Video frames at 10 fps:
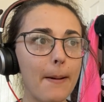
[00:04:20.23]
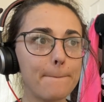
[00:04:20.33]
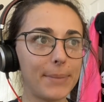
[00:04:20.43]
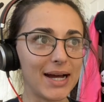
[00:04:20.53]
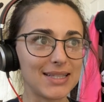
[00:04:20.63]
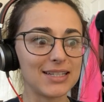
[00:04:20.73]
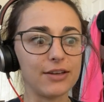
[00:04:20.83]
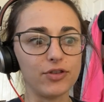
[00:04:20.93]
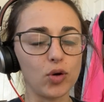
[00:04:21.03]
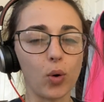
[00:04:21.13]
But
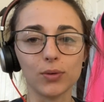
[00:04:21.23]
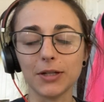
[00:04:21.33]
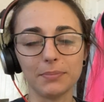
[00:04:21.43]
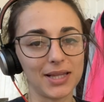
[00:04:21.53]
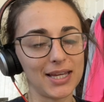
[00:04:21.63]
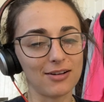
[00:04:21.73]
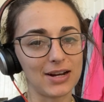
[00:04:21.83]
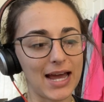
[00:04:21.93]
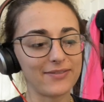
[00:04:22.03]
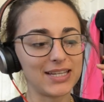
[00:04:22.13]
if you only plan on
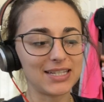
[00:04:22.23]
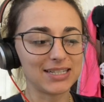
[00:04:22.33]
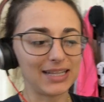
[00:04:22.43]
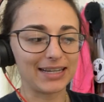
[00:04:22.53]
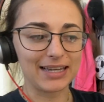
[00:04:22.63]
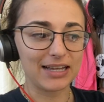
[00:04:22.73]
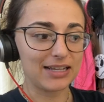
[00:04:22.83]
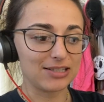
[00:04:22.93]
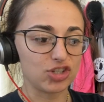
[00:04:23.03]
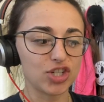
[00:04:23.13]
having it like
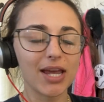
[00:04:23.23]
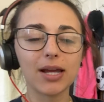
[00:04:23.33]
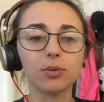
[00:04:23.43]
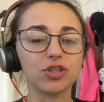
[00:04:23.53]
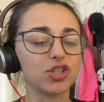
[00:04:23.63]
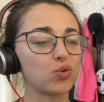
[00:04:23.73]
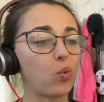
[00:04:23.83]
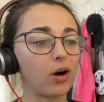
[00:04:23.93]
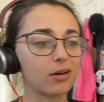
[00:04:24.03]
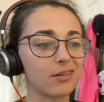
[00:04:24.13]
as a shake with just
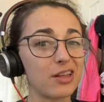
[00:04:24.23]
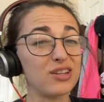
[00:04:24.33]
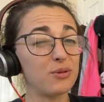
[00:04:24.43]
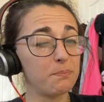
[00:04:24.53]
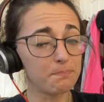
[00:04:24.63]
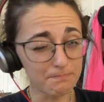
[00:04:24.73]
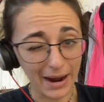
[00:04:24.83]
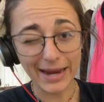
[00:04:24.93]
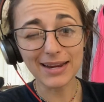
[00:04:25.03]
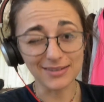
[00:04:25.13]
water, then you
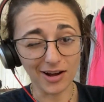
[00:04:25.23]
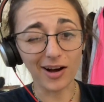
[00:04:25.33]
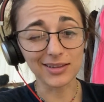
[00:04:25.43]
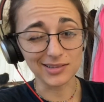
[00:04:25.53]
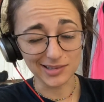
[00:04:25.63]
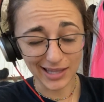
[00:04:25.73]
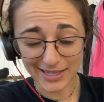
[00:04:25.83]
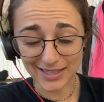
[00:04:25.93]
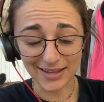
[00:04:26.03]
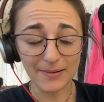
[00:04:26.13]
might not
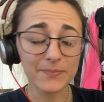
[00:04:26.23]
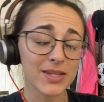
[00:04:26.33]
like it.